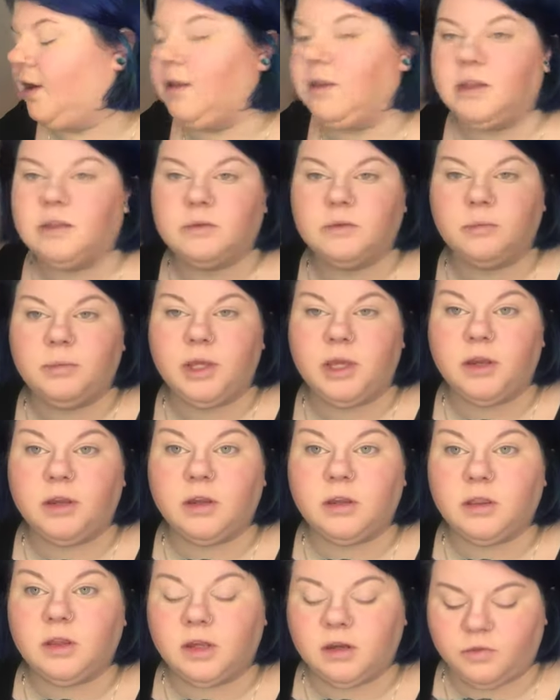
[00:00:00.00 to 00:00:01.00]
This would be a
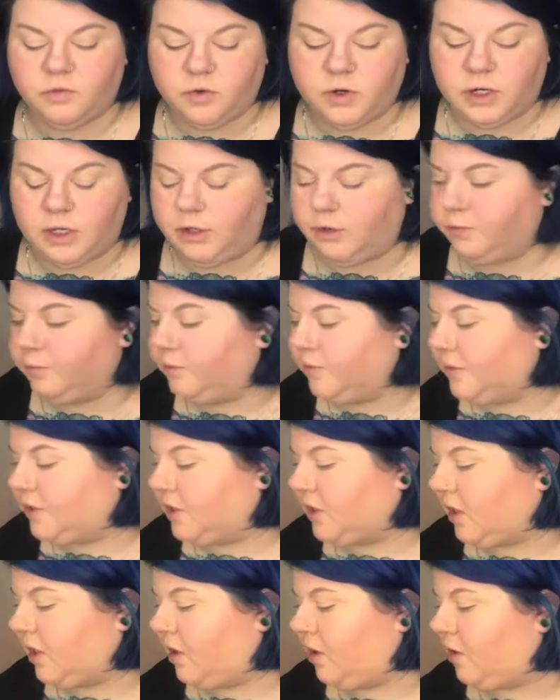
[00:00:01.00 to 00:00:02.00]
good look for you.
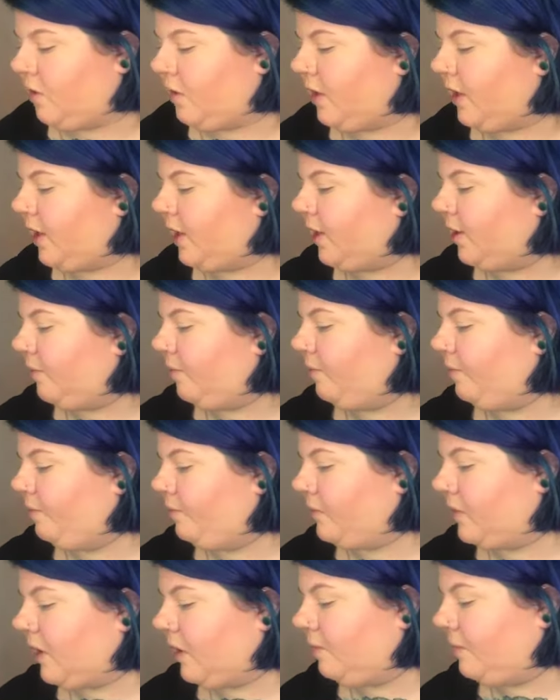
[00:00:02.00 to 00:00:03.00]
So I'm
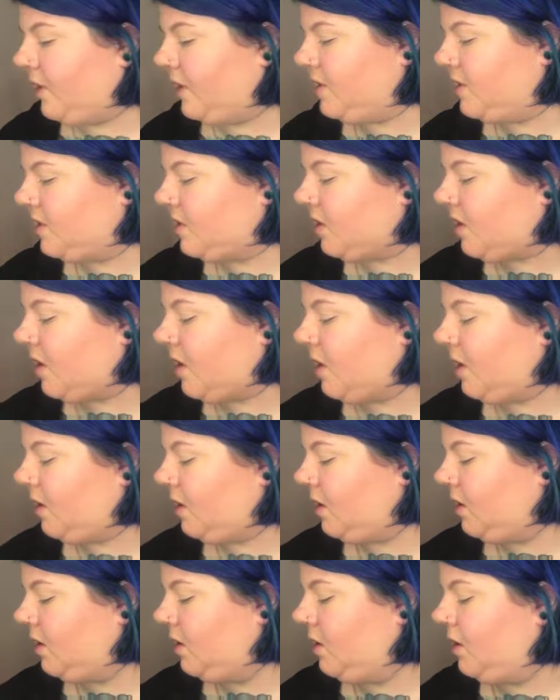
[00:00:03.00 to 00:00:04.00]
going to start
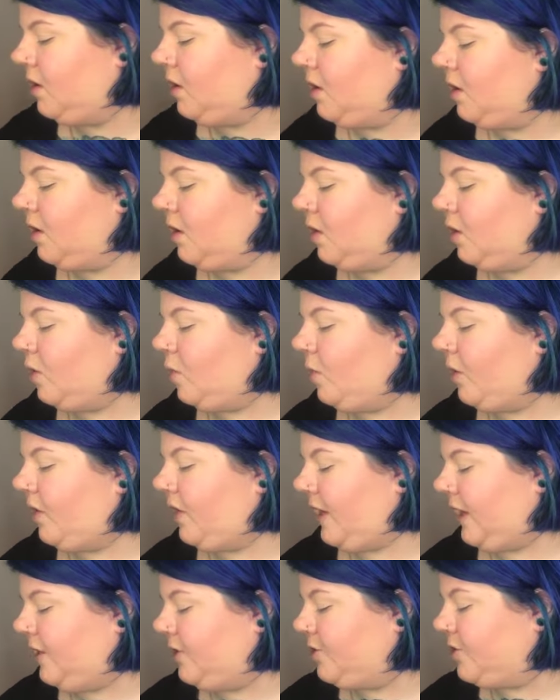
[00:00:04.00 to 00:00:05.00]

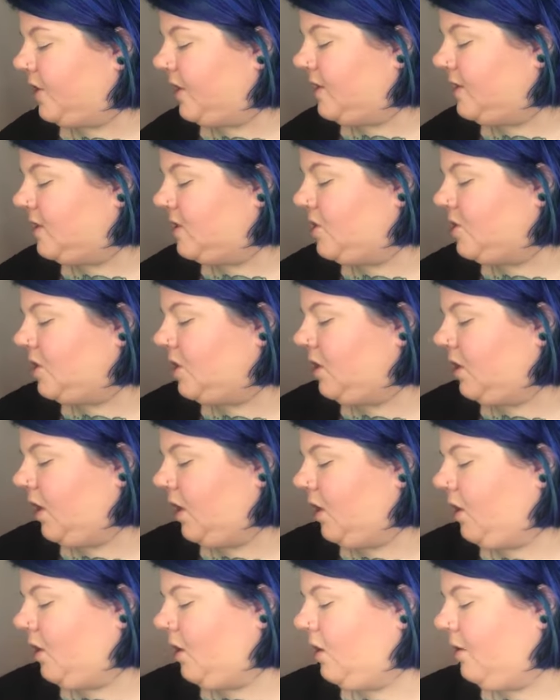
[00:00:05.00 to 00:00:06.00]
with a transition
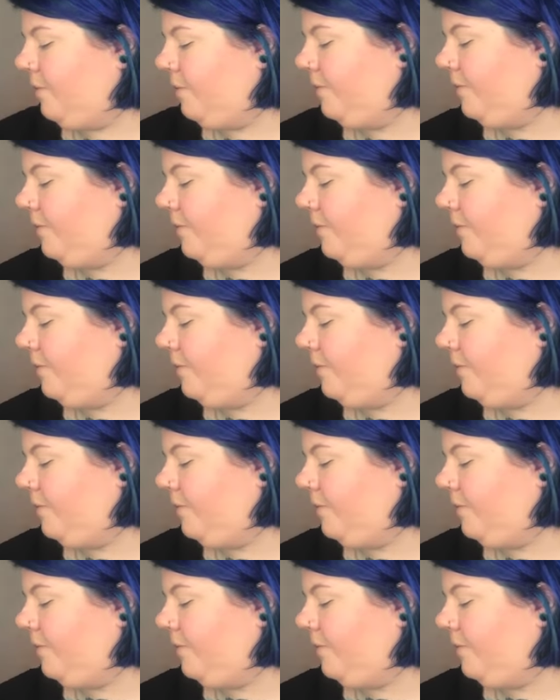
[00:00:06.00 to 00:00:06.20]
color,